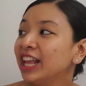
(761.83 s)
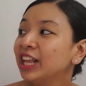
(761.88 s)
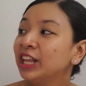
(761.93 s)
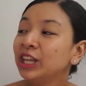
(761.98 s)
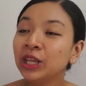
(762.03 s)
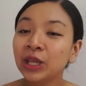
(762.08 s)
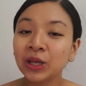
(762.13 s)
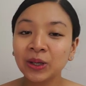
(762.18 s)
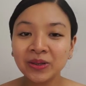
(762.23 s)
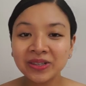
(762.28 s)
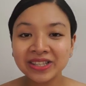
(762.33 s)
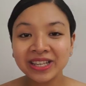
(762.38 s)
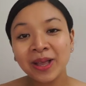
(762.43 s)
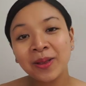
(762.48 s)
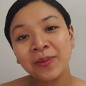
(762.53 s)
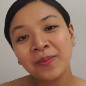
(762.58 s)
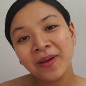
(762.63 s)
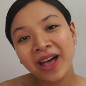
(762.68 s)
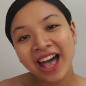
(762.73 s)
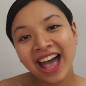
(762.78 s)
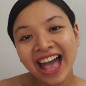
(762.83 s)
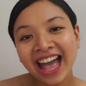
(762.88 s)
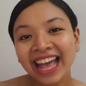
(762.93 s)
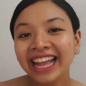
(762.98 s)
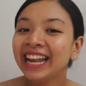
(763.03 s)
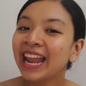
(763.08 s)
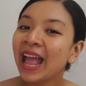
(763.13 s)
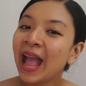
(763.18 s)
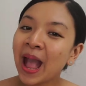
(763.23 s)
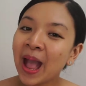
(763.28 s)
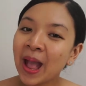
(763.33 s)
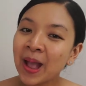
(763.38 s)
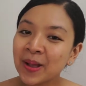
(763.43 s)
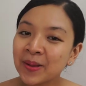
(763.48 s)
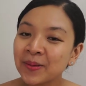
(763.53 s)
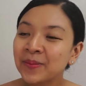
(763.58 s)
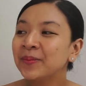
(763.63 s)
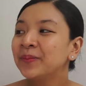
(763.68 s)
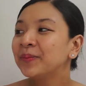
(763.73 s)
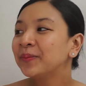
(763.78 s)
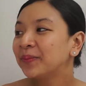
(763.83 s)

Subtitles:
in using my name.